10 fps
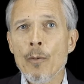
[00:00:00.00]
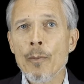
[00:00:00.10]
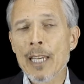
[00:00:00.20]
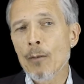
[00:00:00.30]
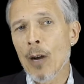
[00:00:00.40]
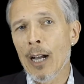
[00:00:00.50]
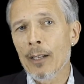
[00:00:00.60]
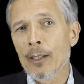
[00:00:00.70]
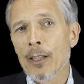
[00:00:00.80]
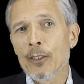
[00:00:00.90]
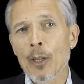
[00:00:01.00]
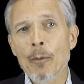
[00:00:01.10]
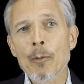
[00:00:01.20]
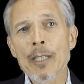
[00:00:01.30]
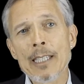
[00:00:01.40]
Meanwhile, some
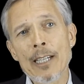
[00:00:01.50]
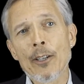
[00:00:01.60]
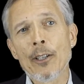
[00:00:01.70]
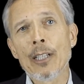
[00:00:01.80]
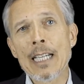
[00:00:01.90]
of the material